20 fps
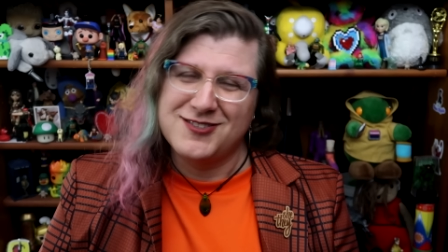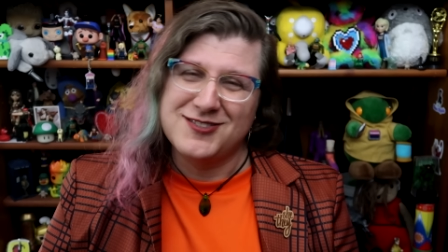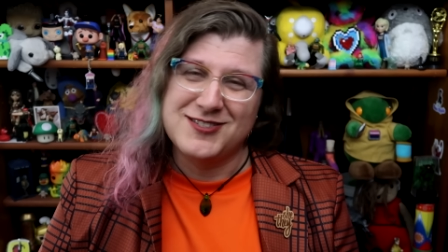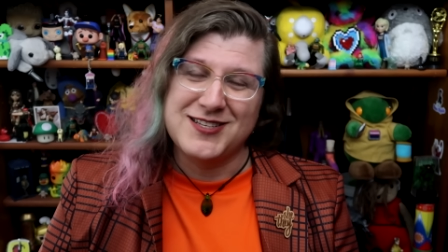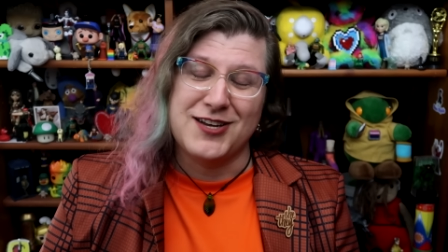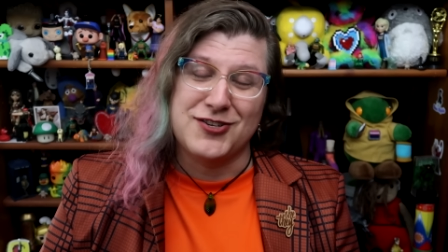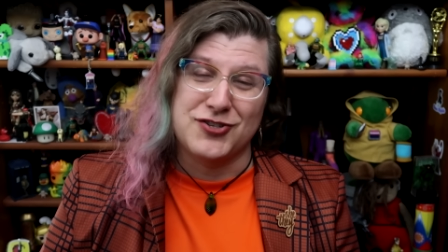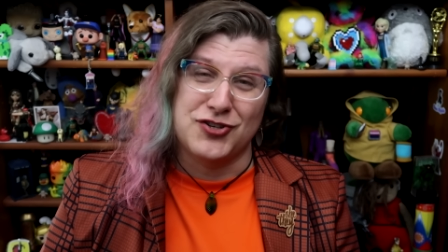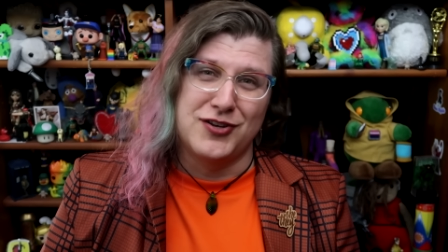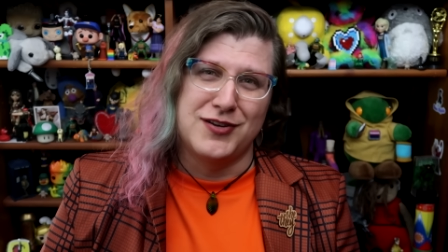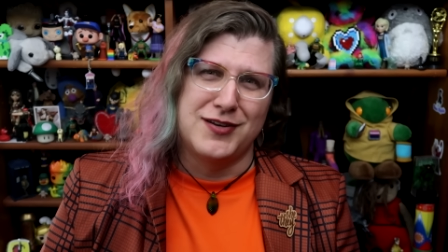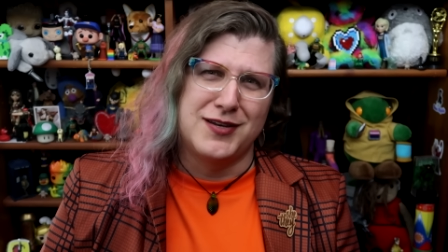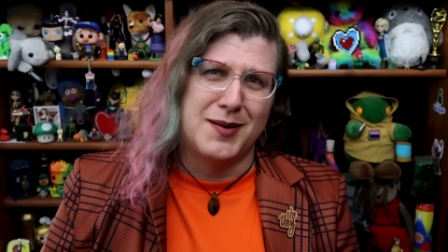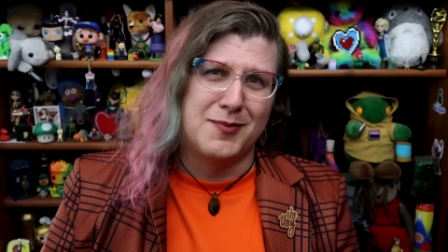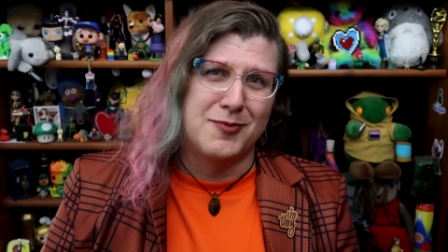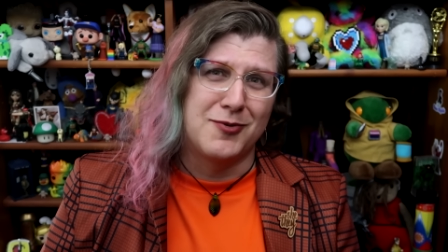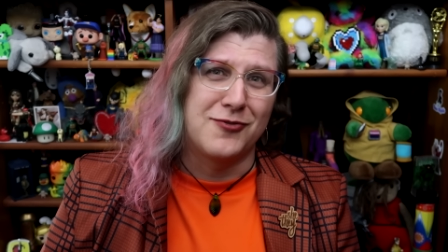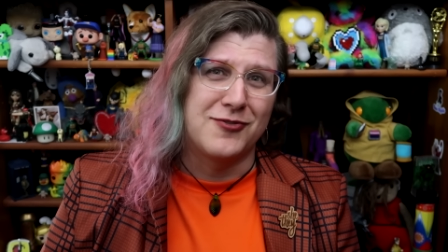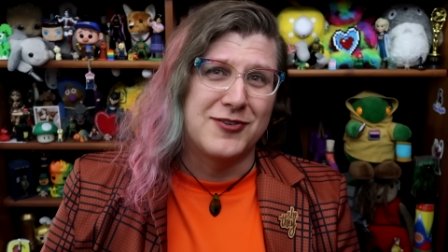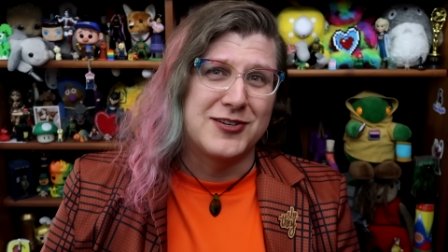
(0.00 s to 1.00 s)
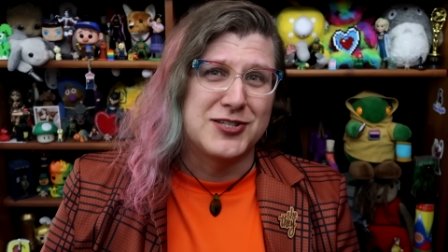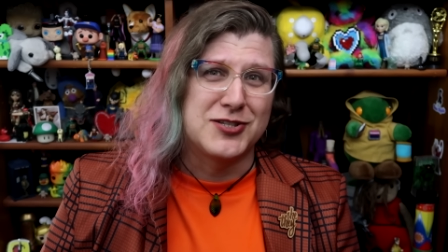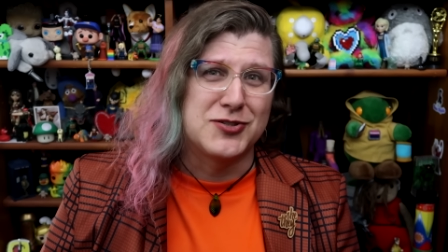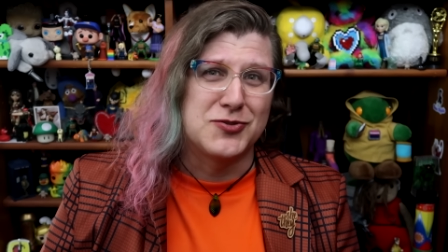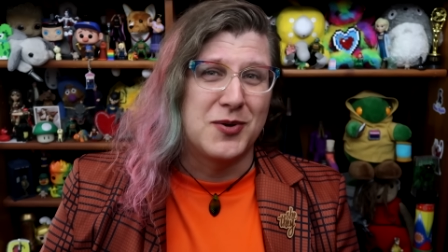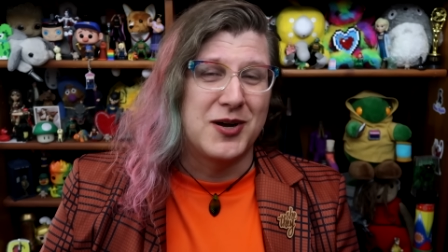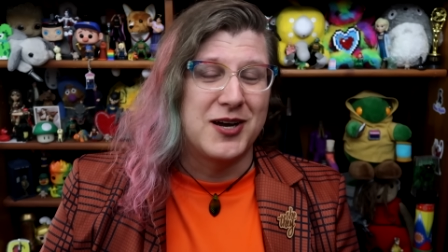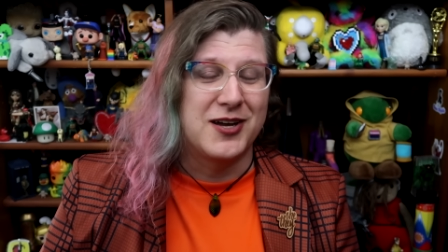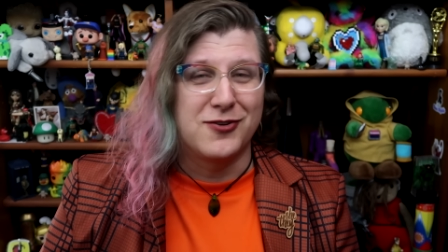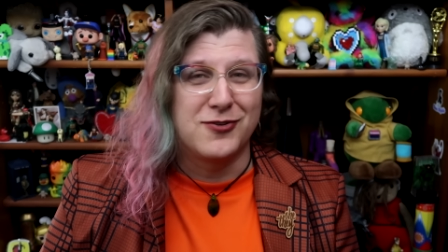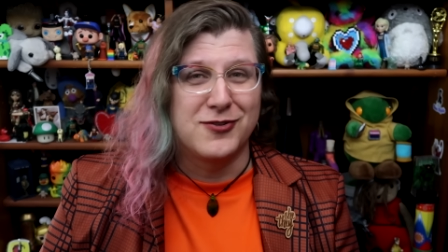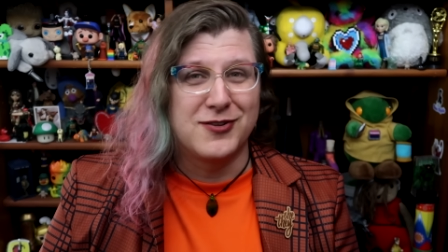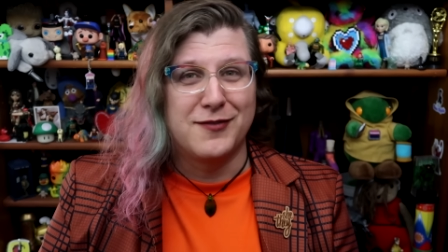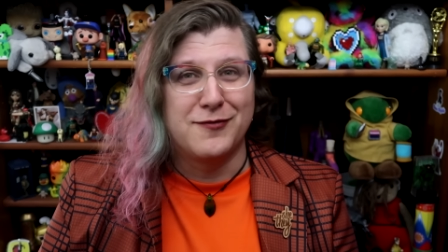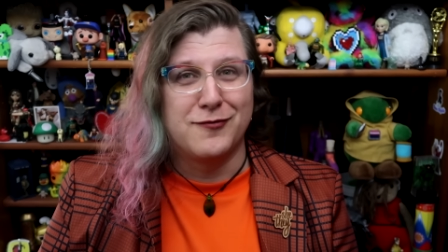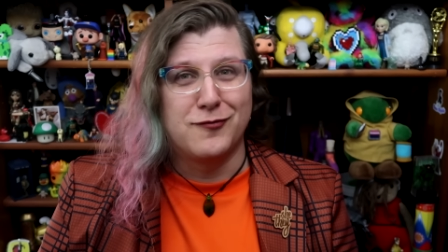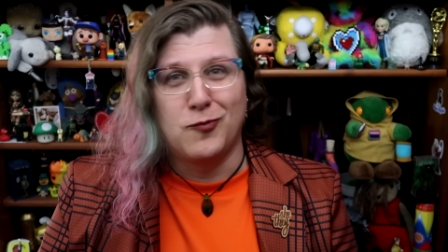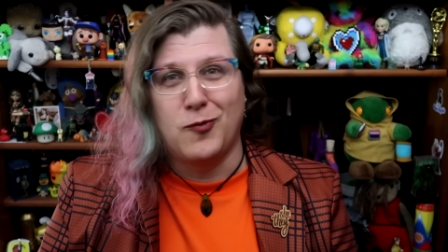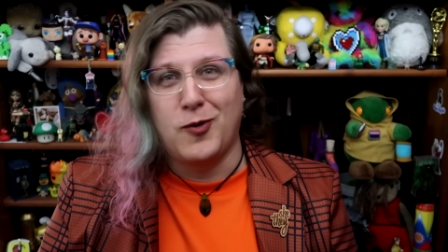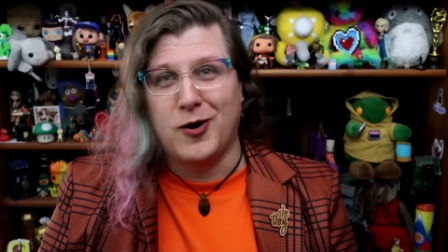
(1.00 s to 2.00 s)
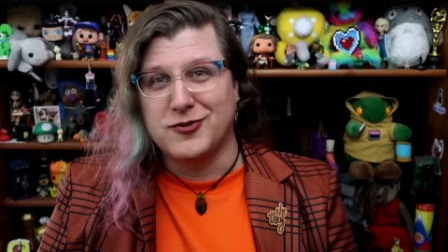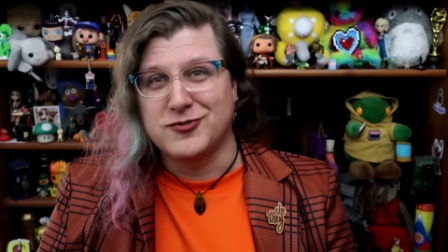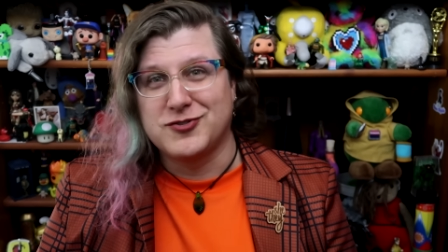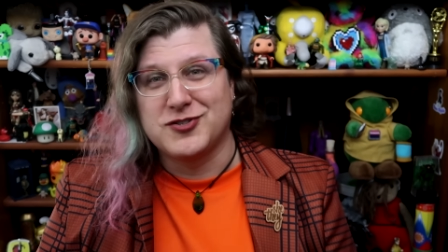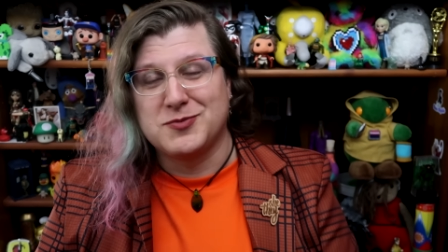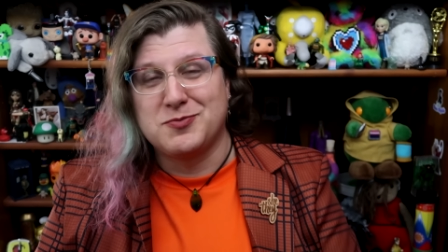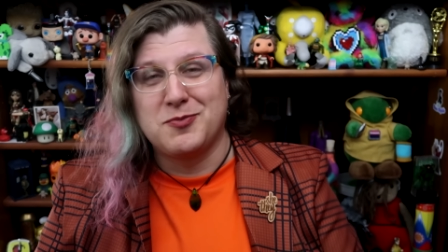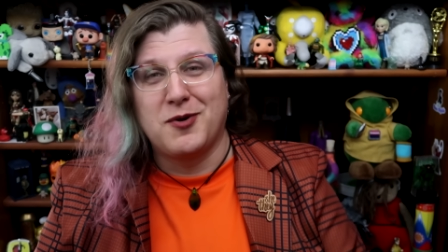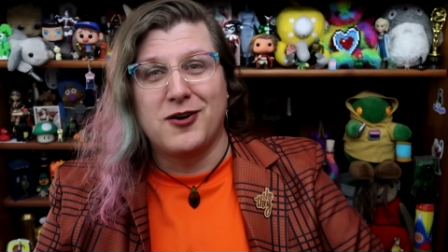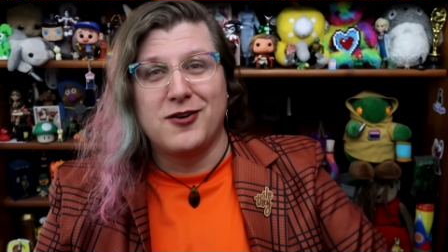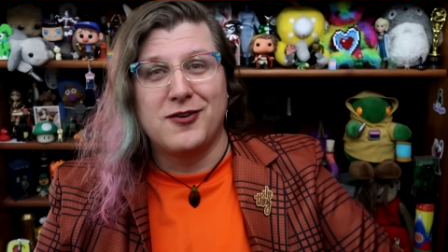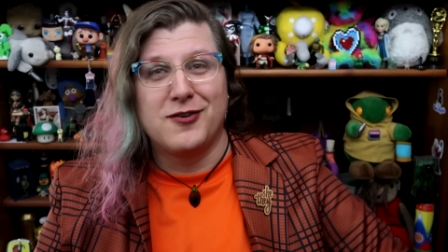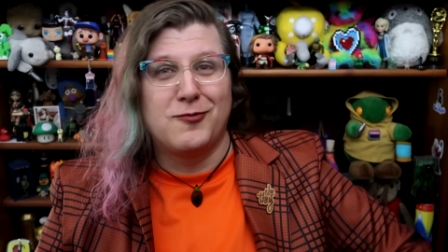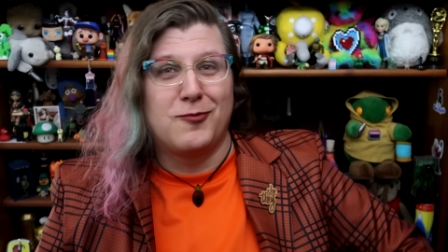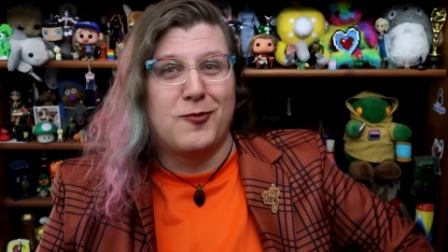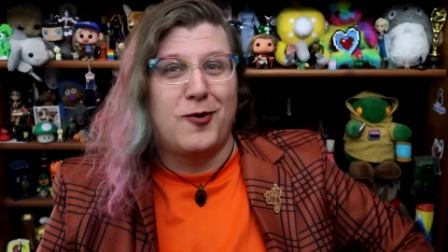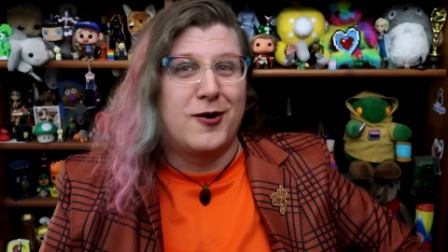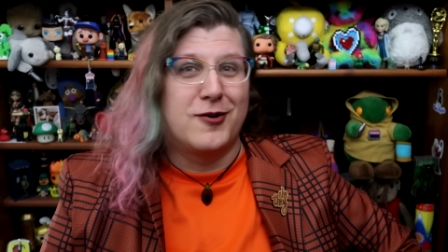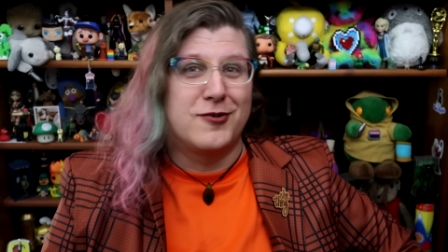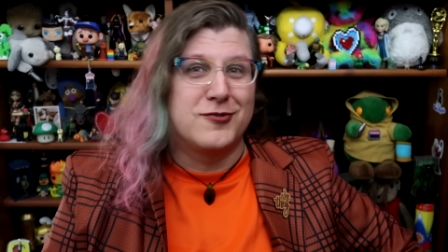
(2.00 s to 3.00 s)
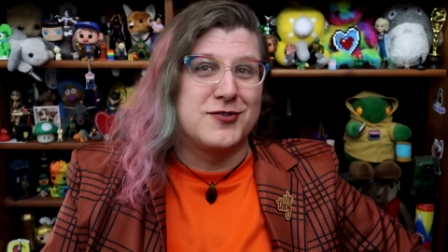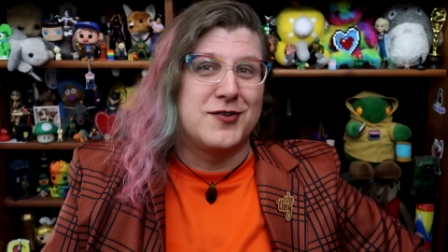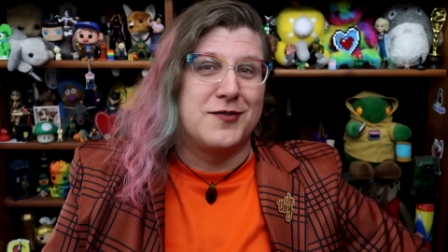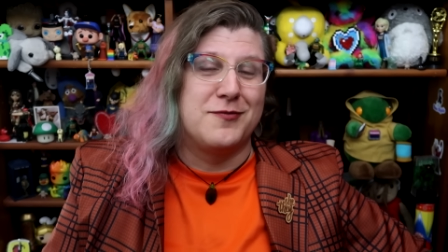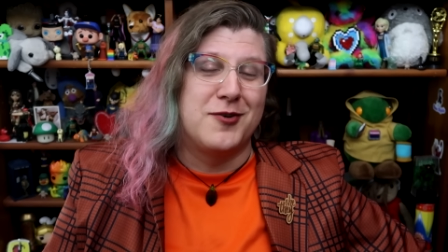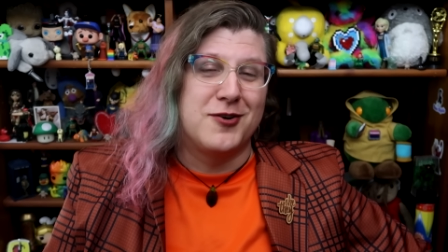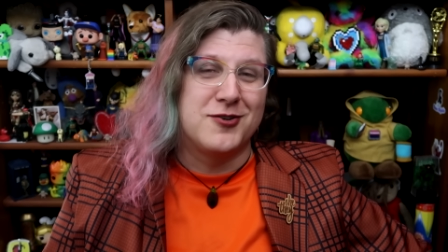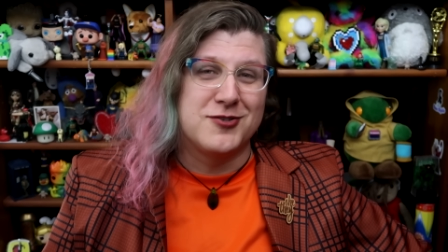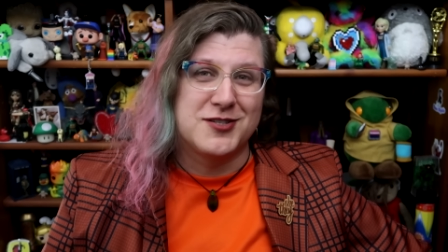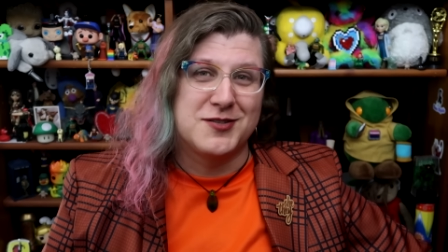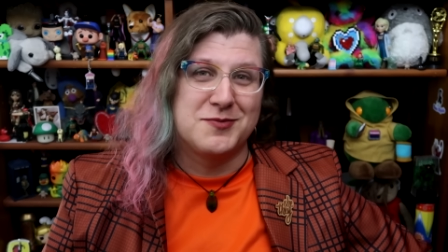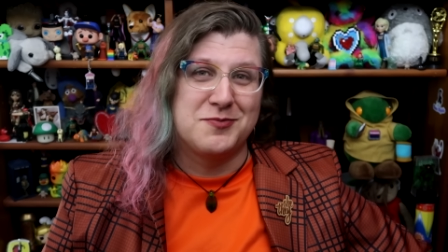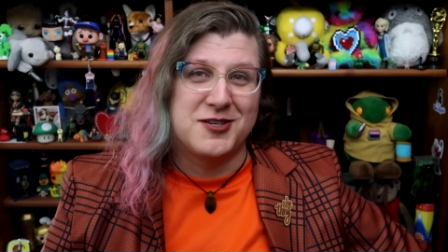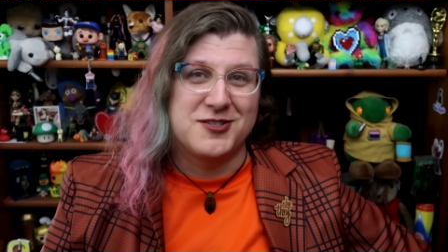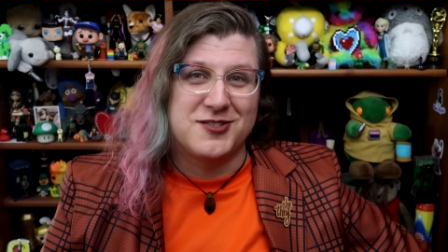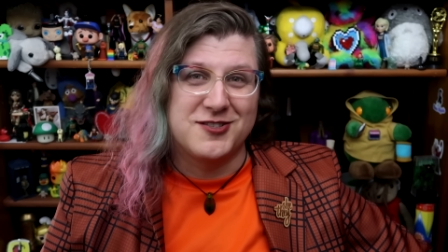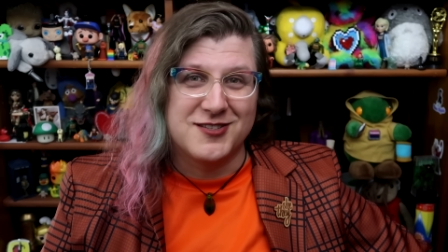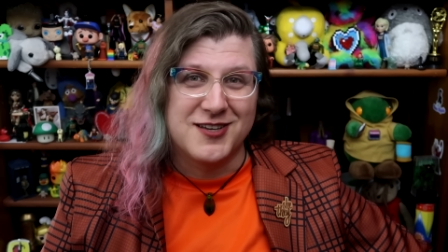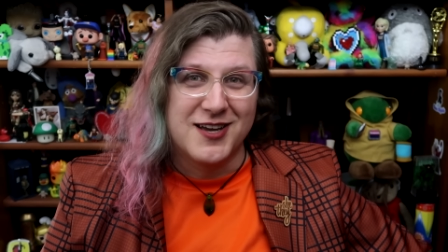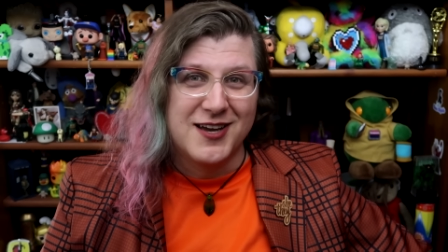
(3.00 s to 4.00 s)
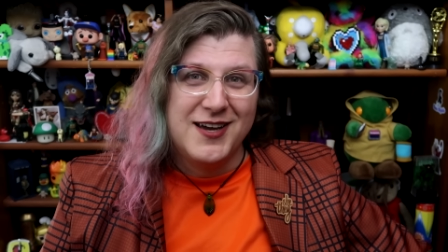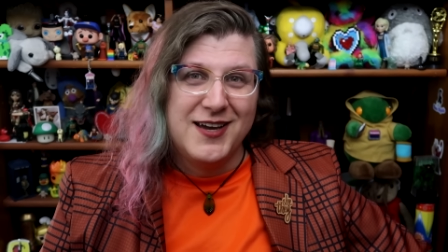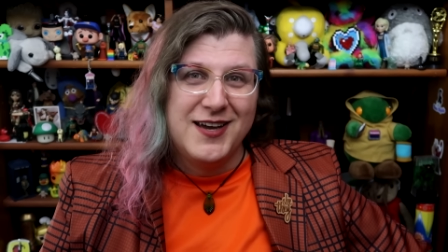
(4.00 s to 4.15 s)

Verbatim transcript: There's actually a number of reasons why I don't love Waters of Mars, Waters of Mars as much as